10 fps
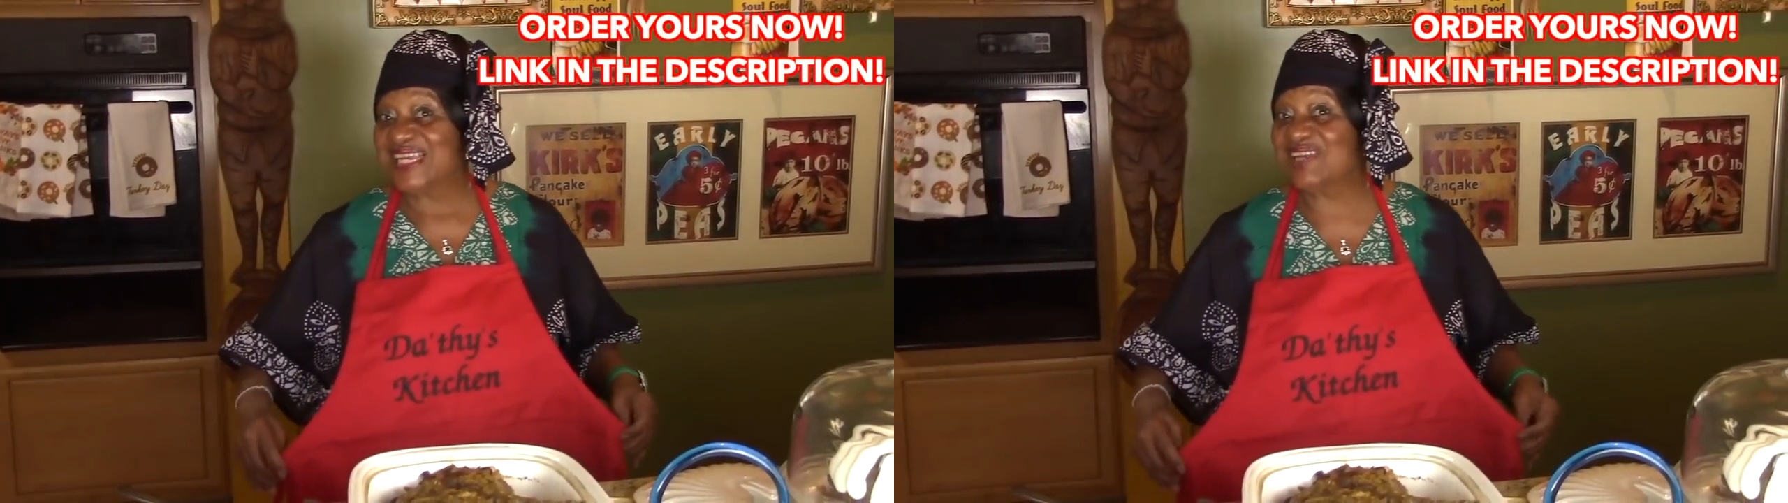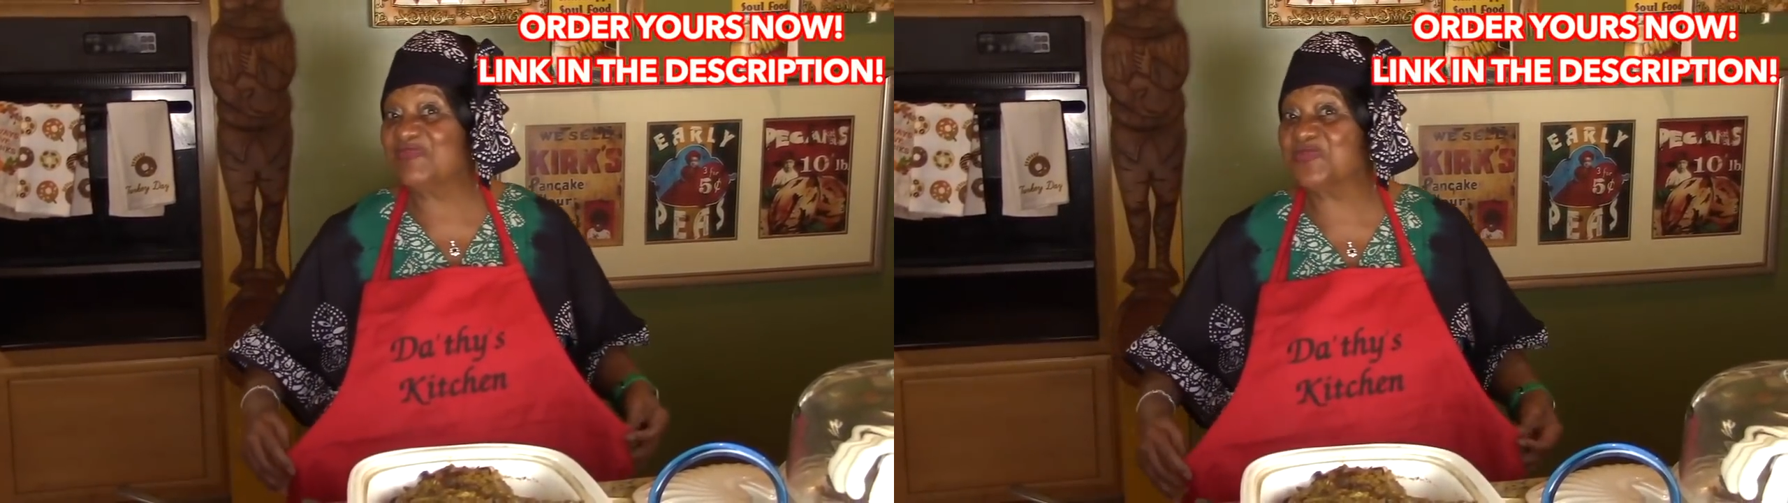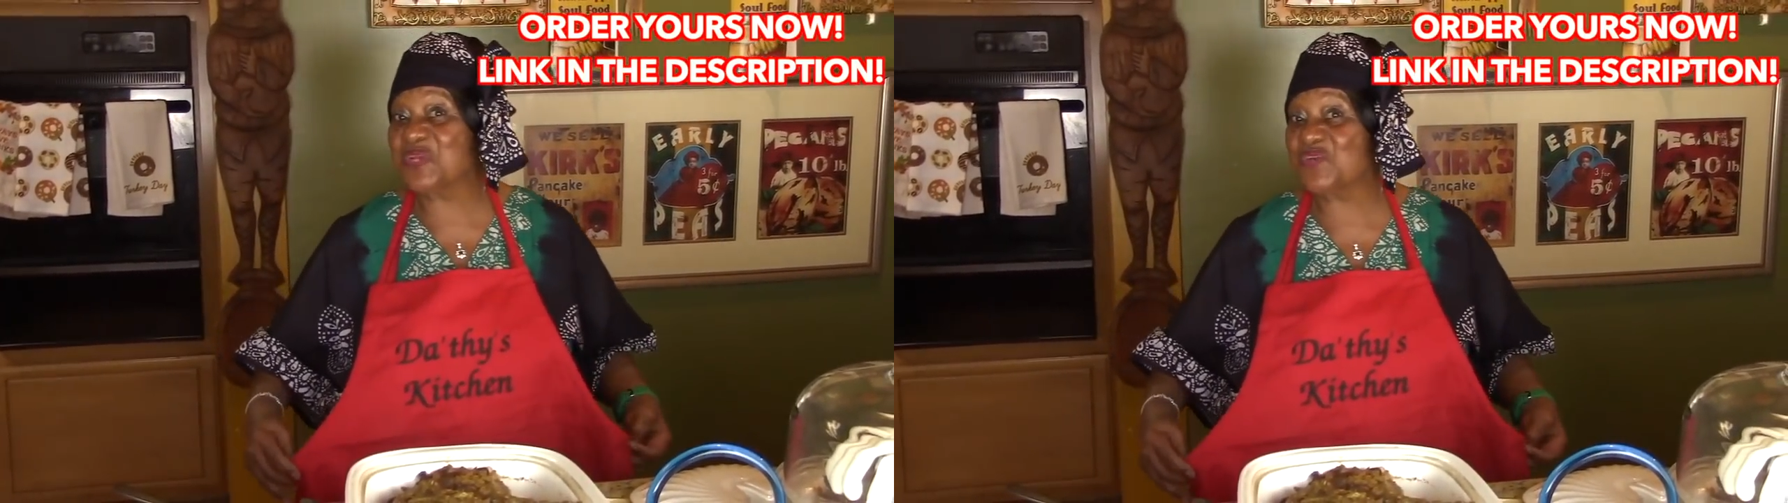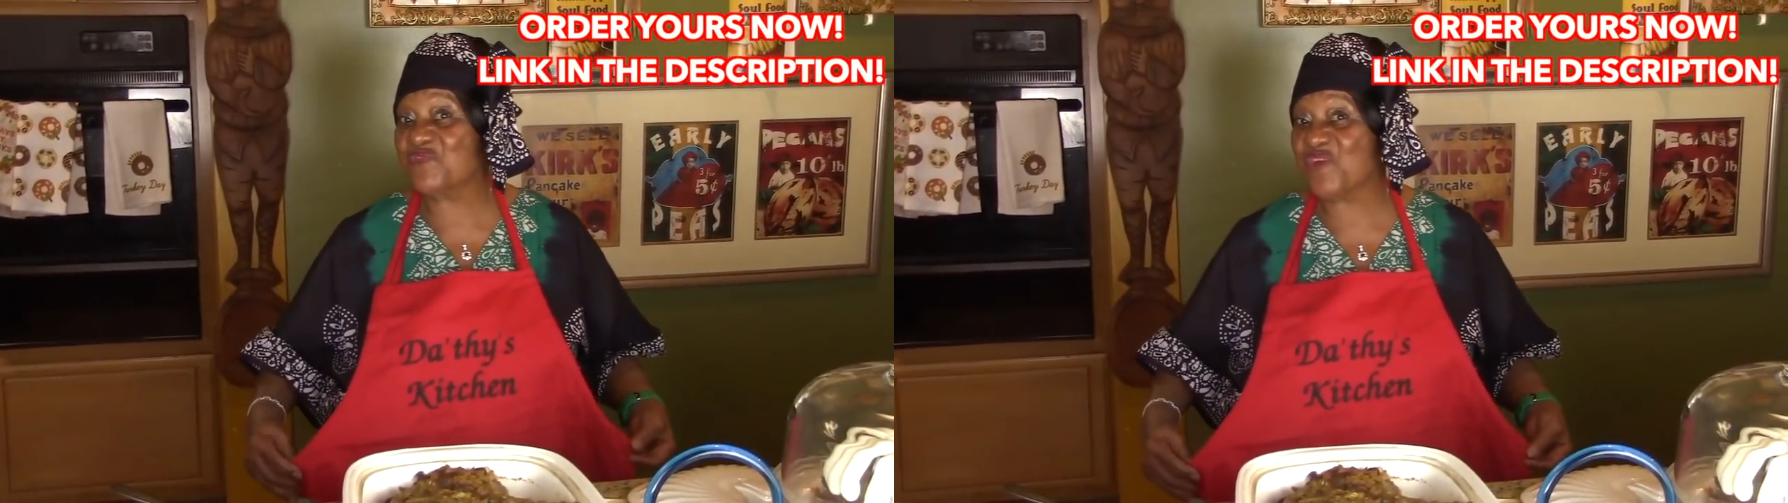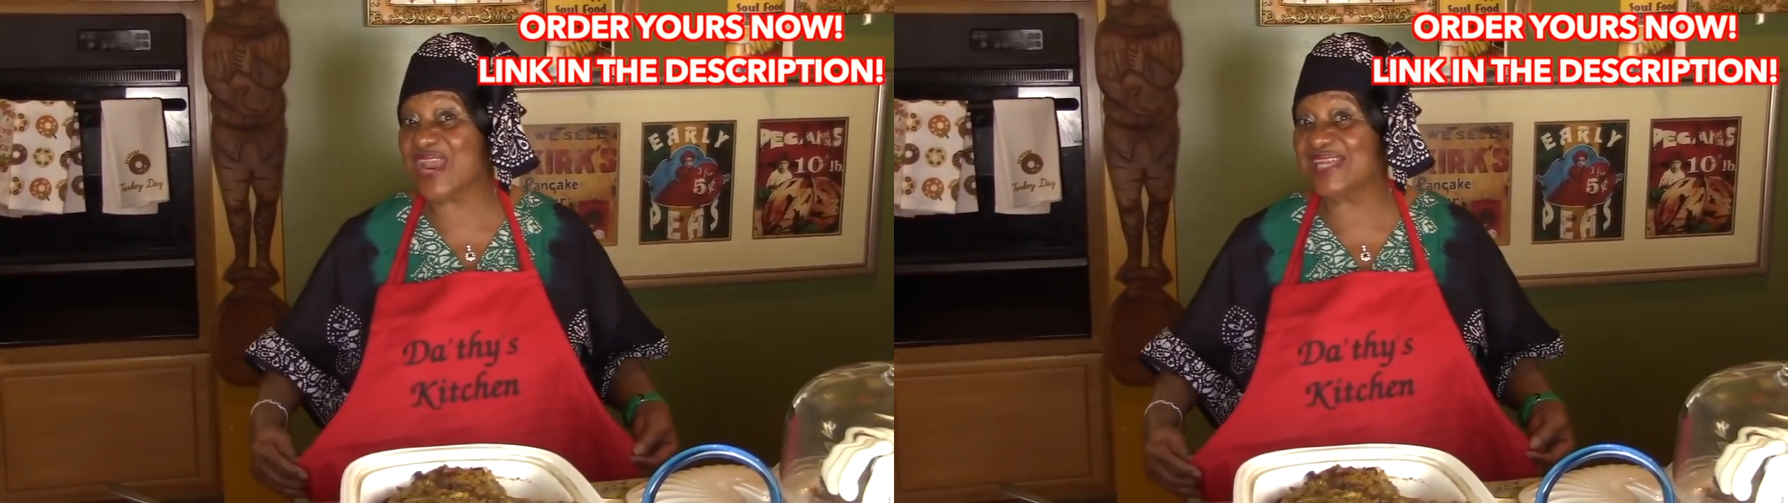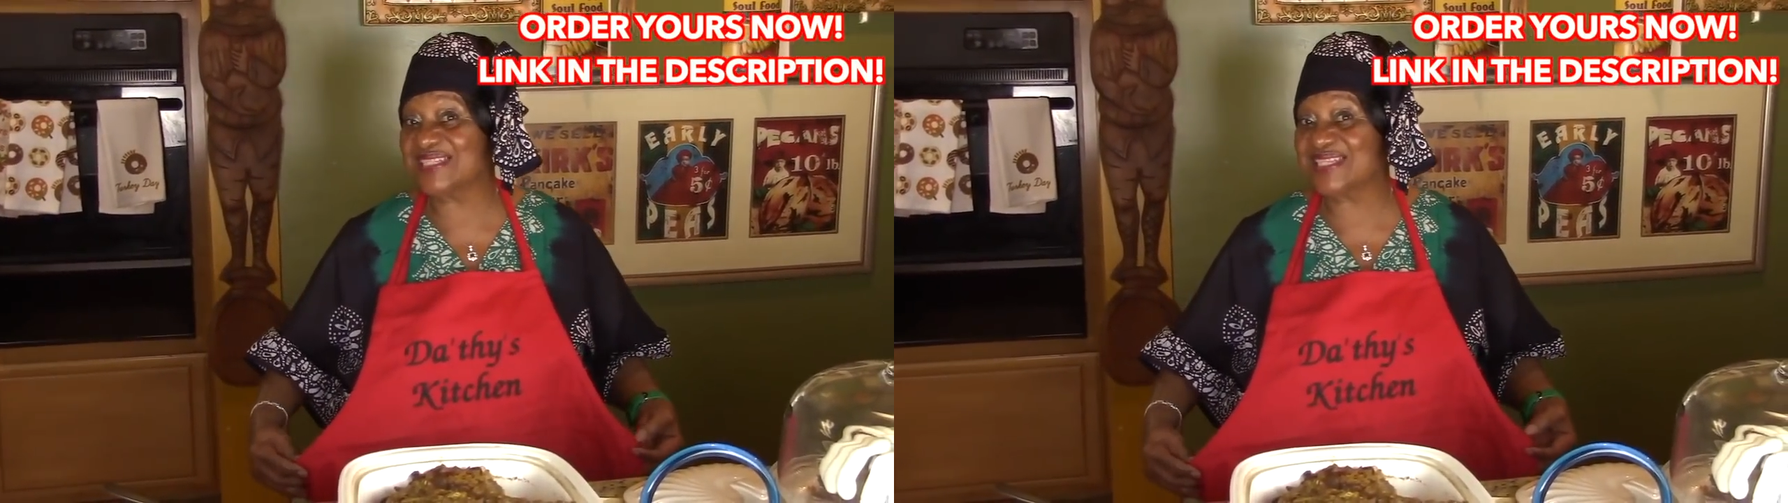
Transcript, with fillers: Give them to your friends.